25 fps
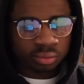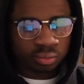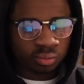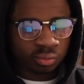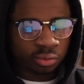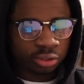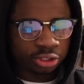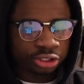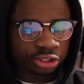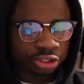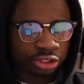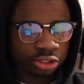
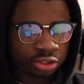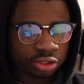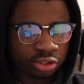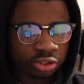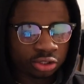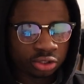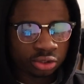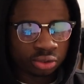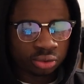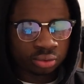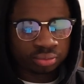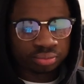what you're going
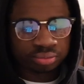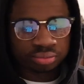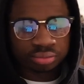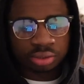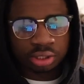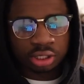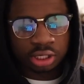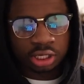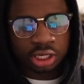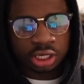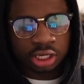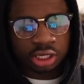to do
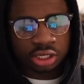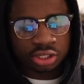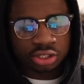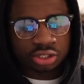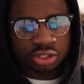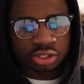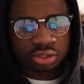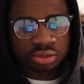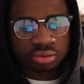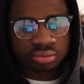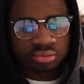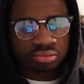
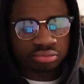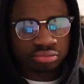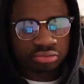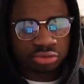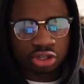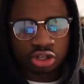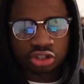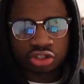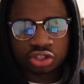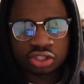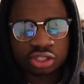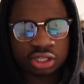is
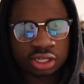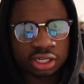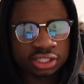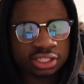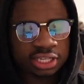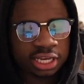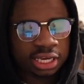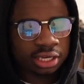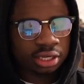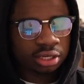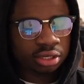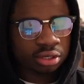you're just going to
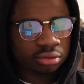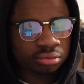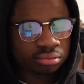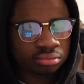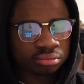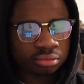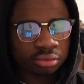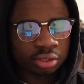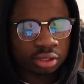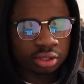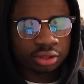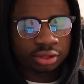take,
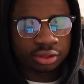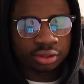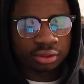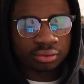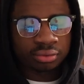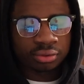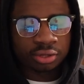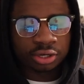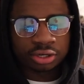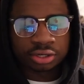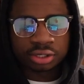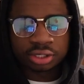
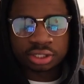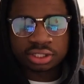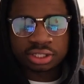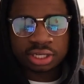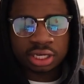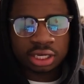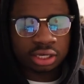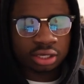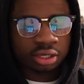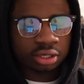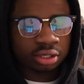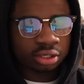they're going to
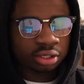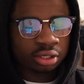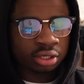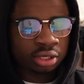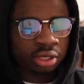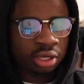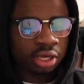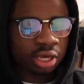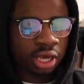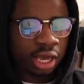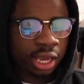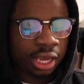take,
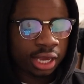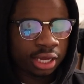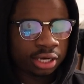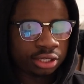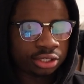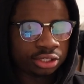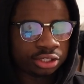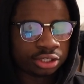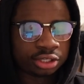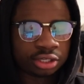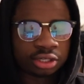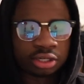
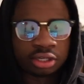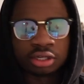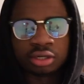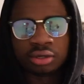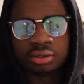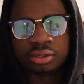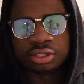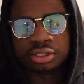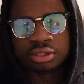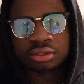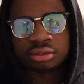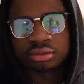and you're going to go
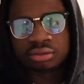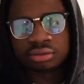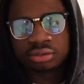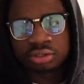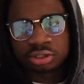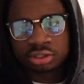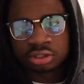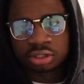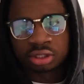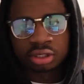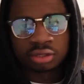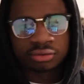here.
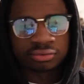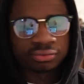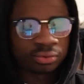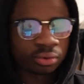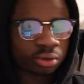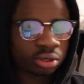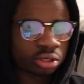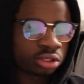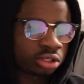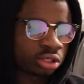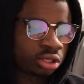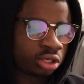You're going to
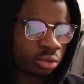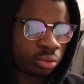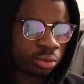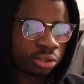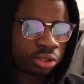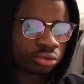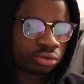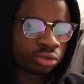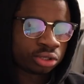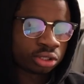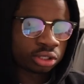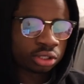fork, you're going to win
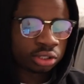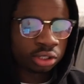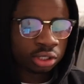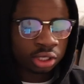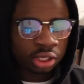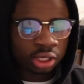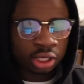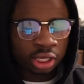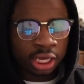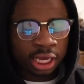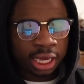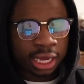the rook,
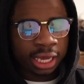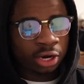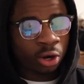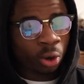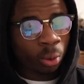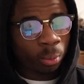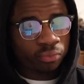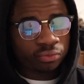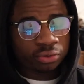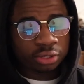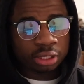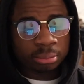and
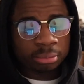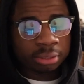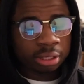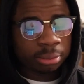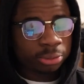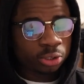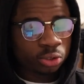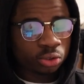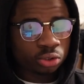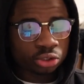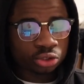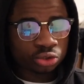hopefully
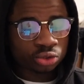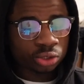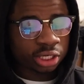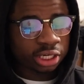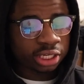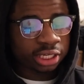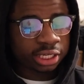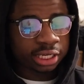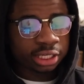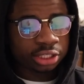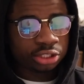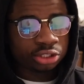maybe you can try
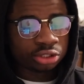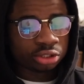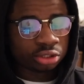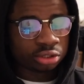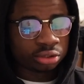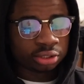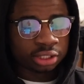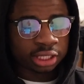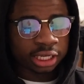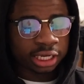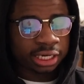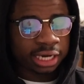to get your
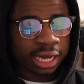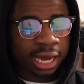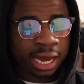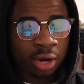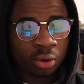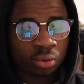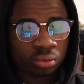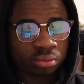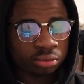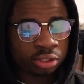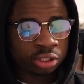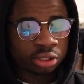knight
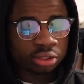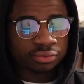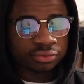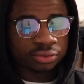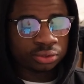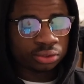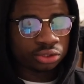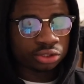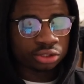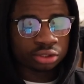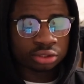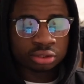out in the
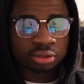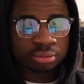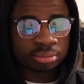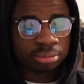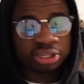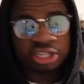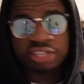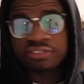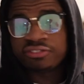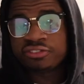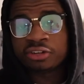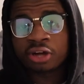future.
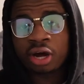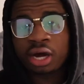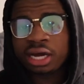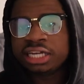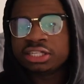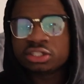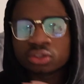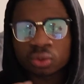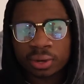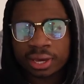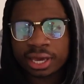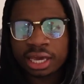But if not,
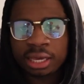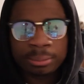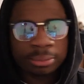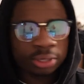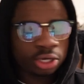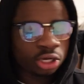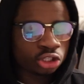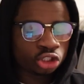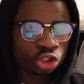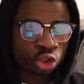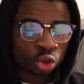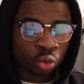it's okay,
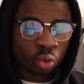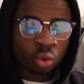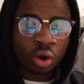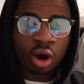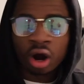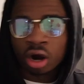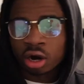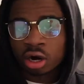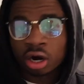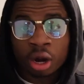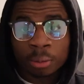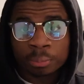because you
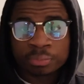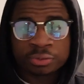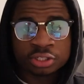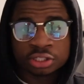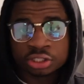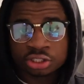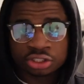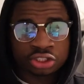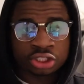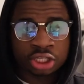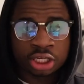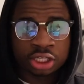are up the
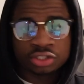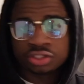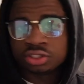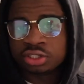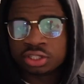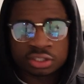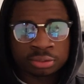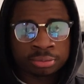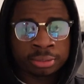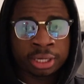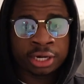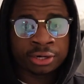exchange. It
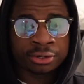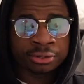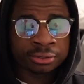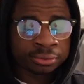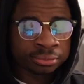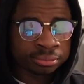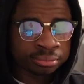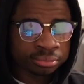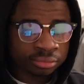doesn't matter.